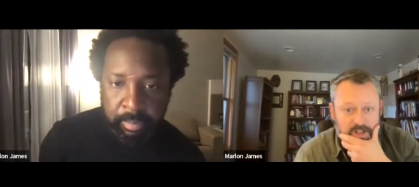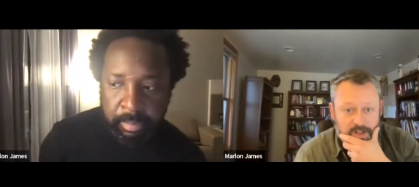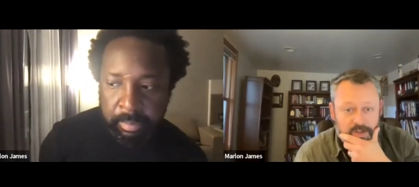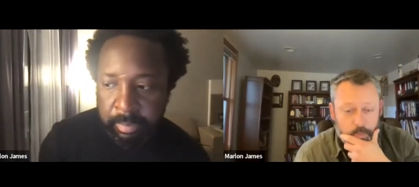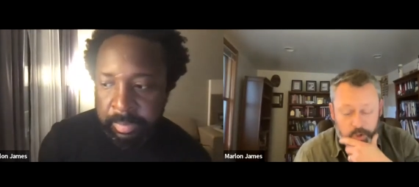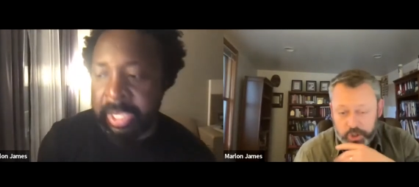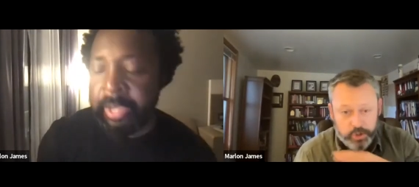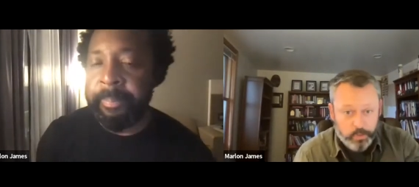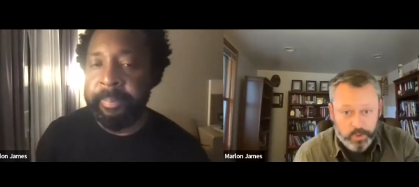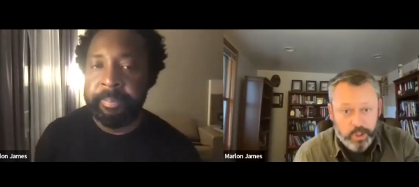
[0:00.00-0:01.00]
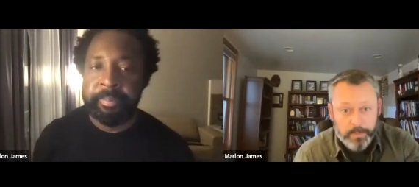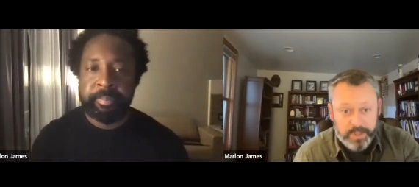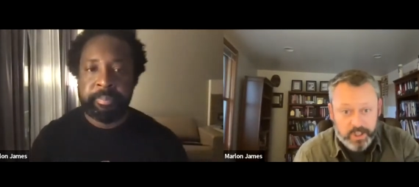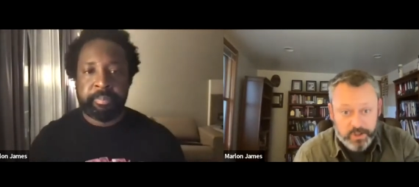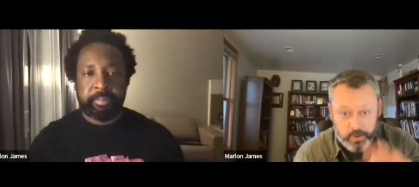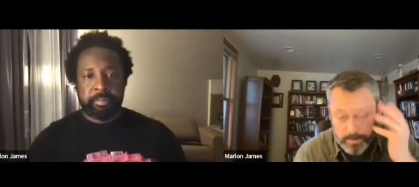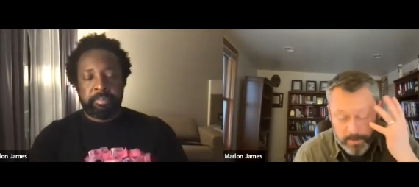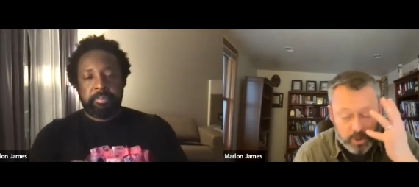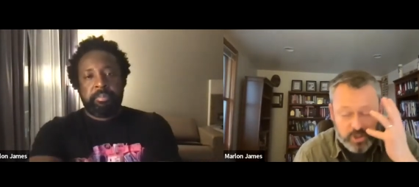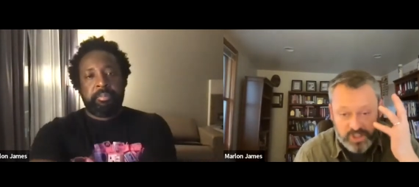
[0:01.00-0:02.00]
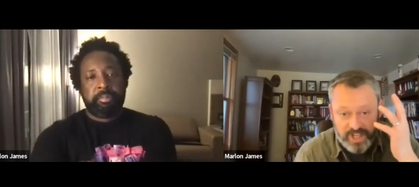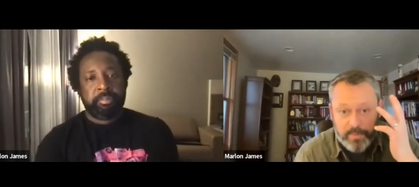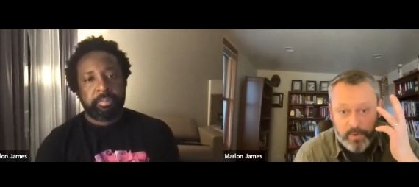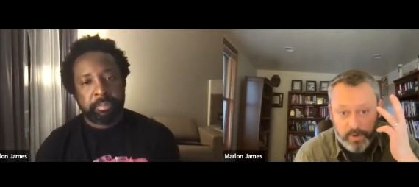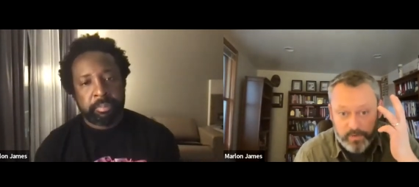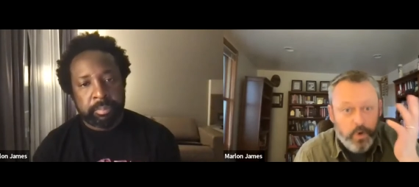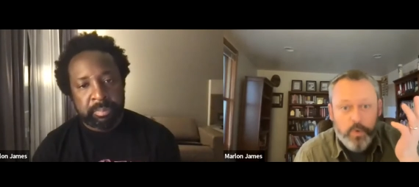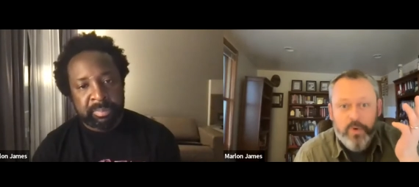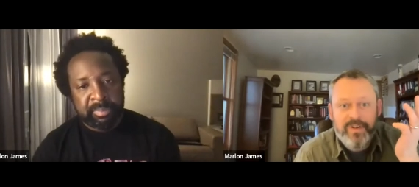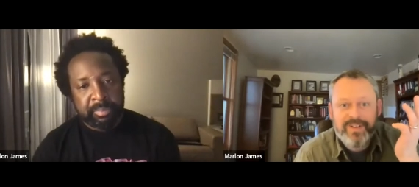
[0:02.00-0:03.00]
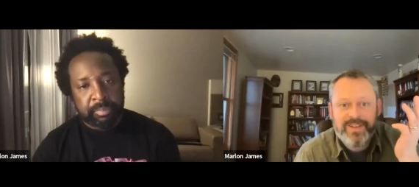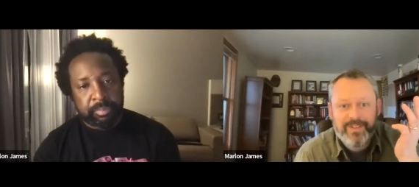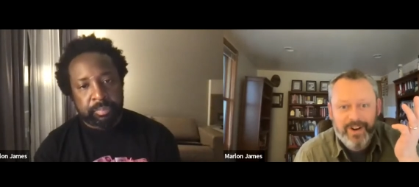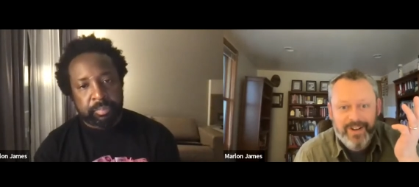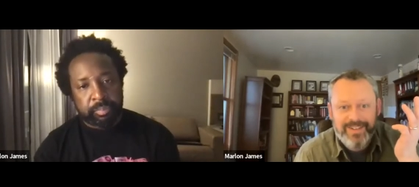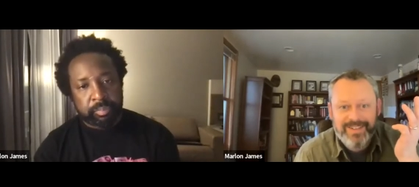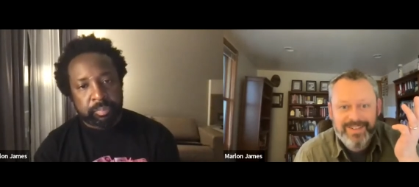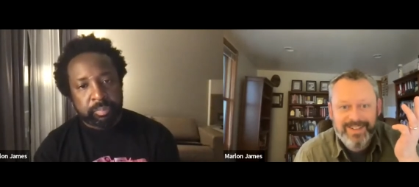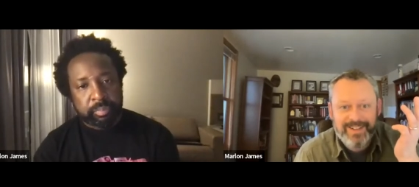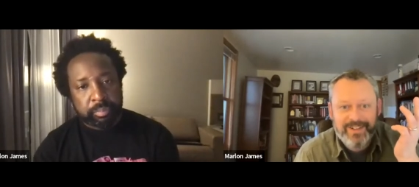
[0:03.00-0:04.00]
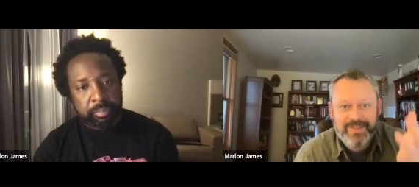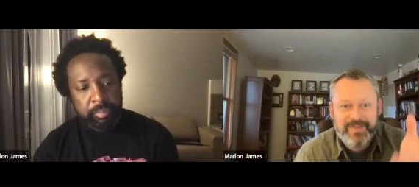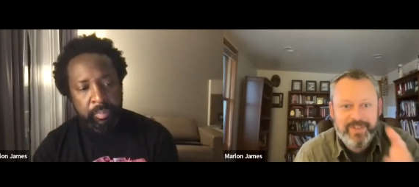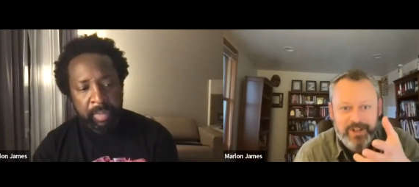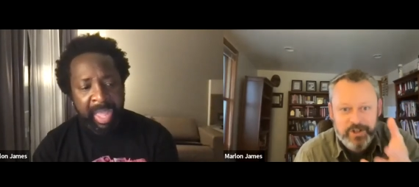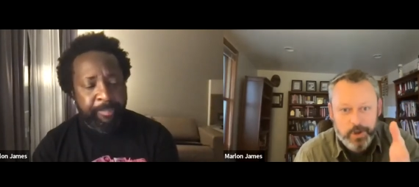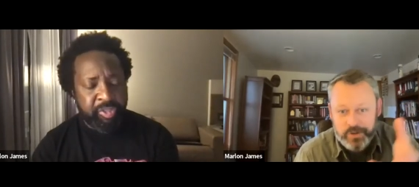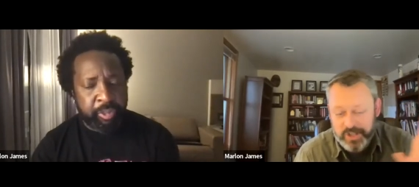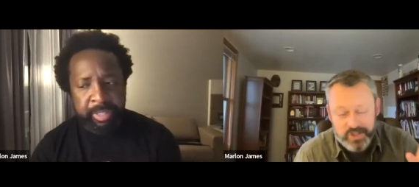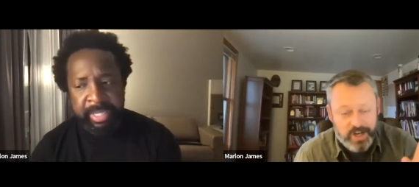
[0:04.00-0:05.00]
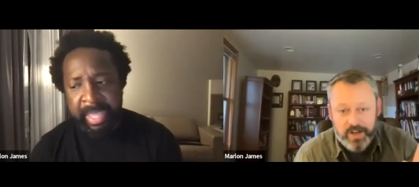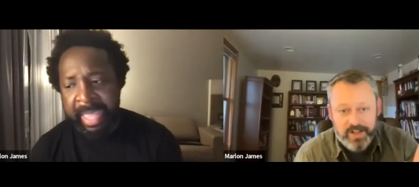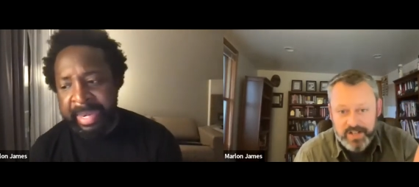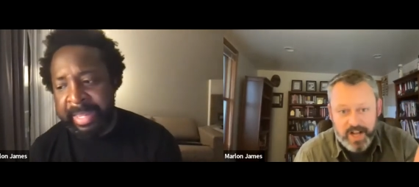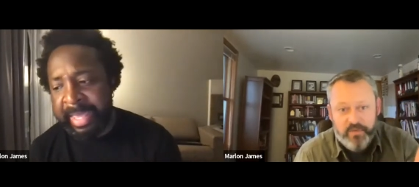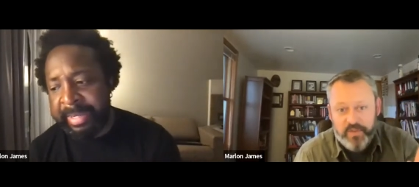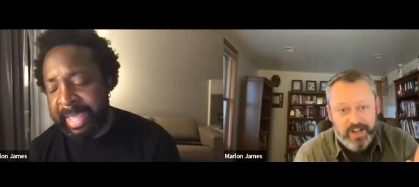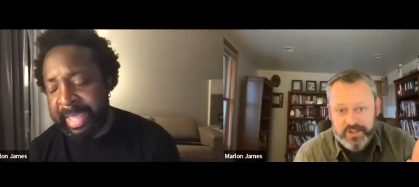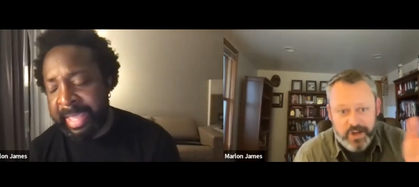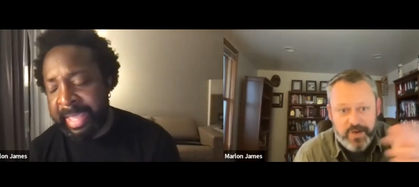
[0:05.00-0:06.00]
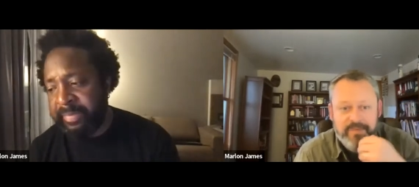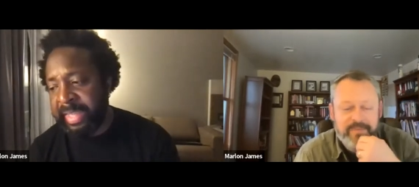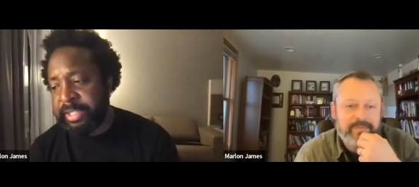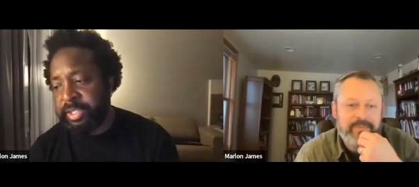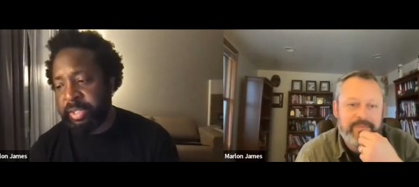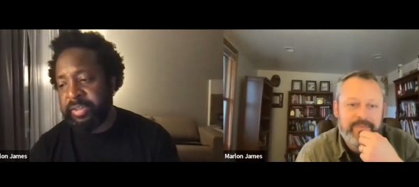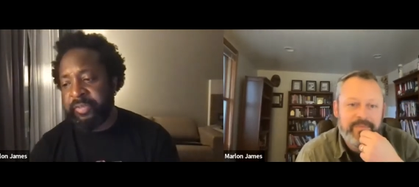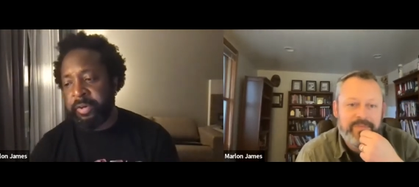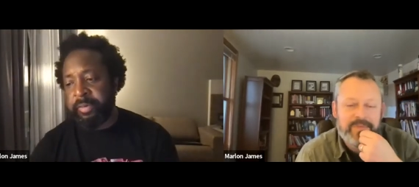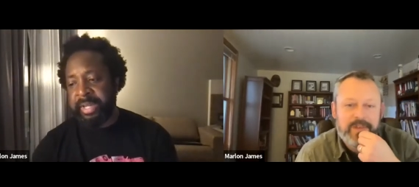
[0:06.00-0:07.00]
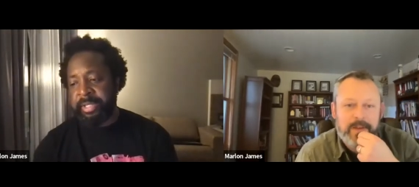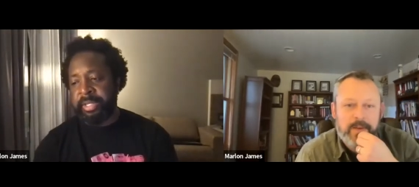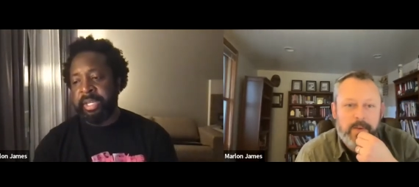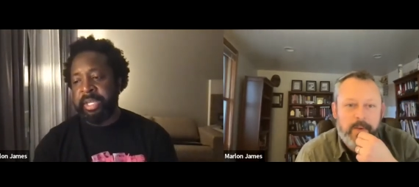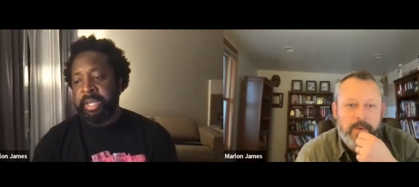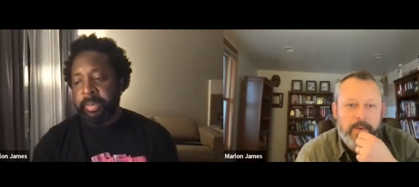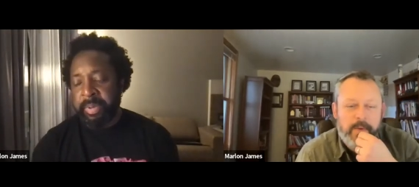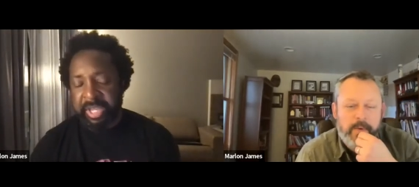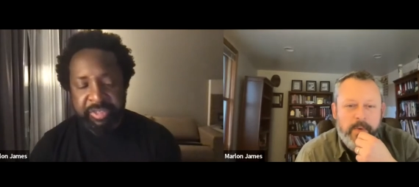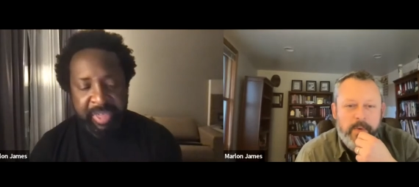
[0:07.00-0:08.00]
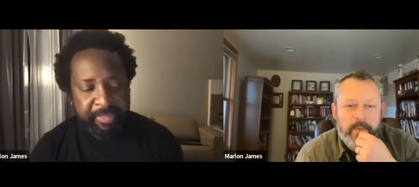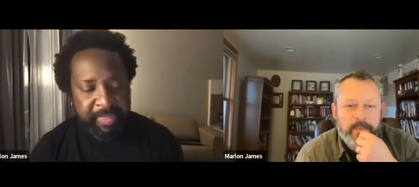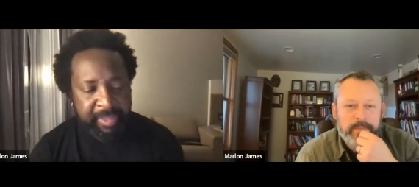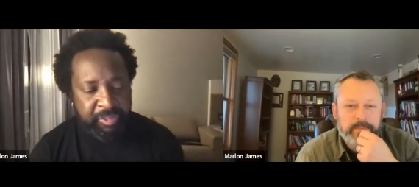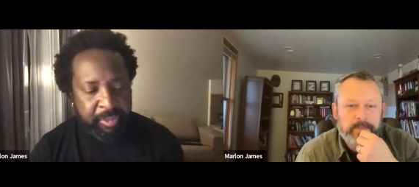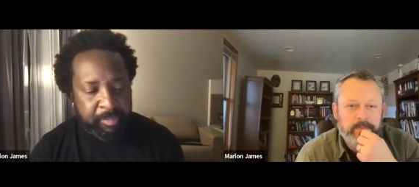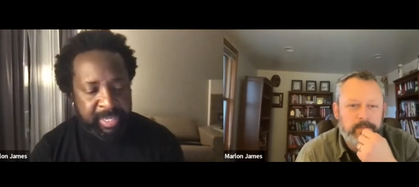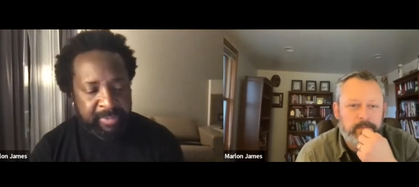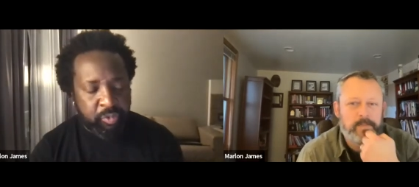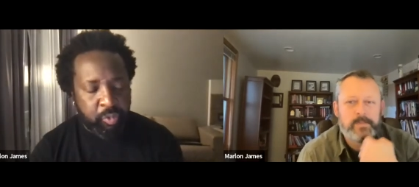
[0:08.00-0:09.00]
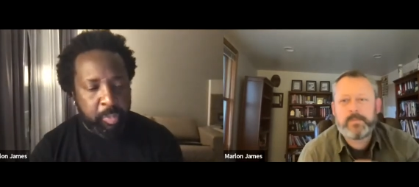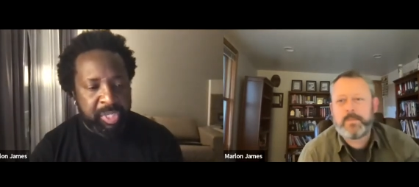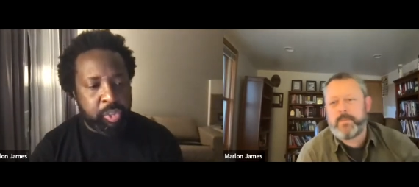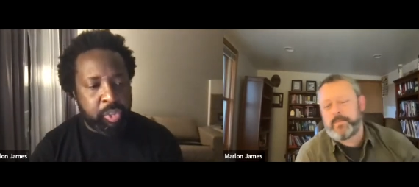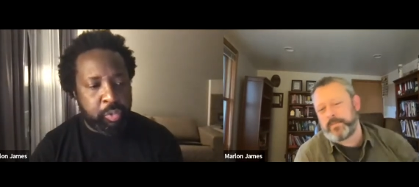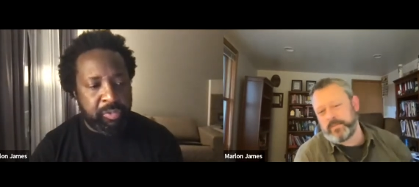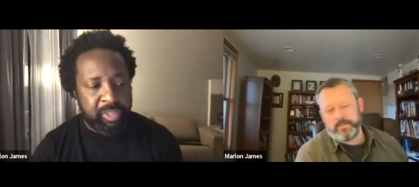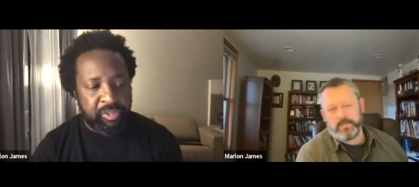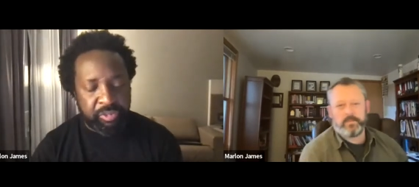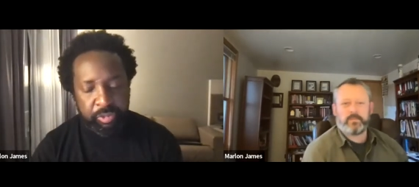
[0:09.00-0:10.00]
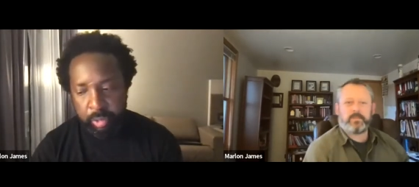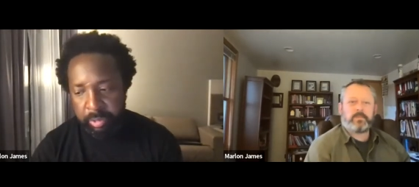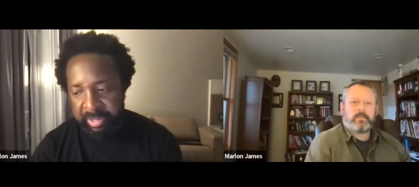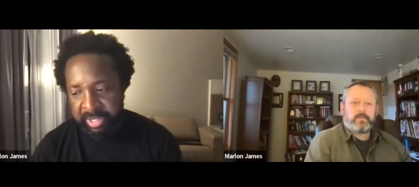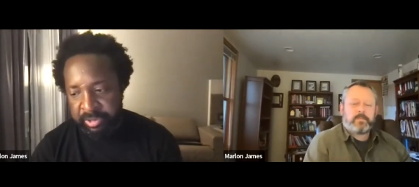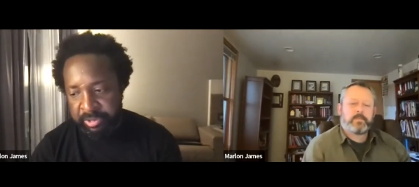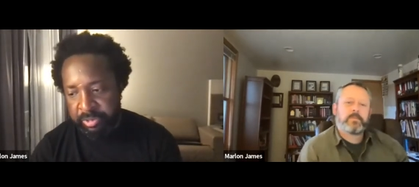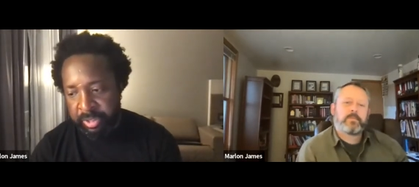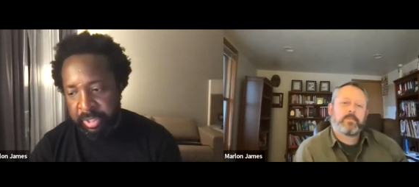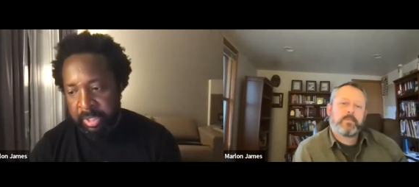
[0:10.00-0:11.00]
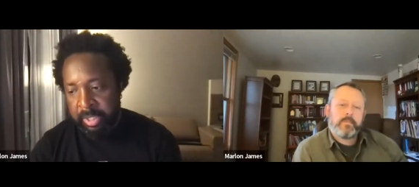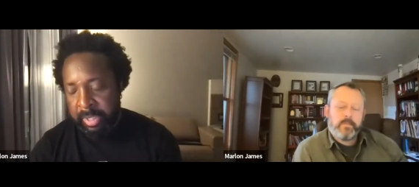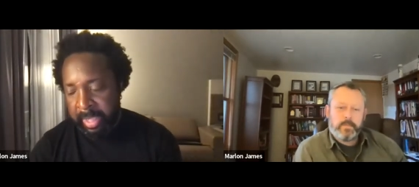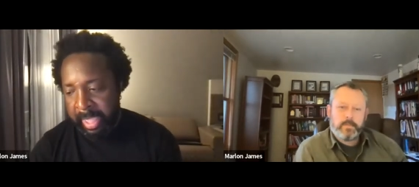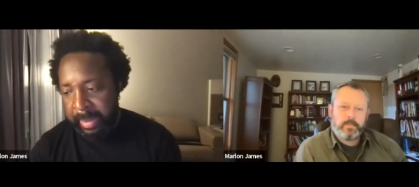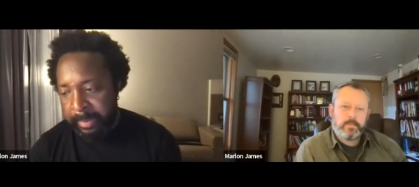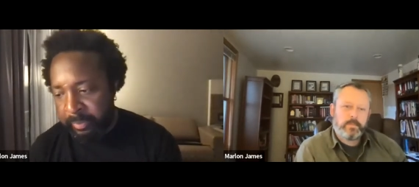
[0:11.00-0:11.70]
Speaker 1: and witches yeah. are real because you're immersed in that point of view, right? But it, it's absolutely, so and I like, I
Speaker 2: love that he took it for granted because I think sometimes when we do these stories, um,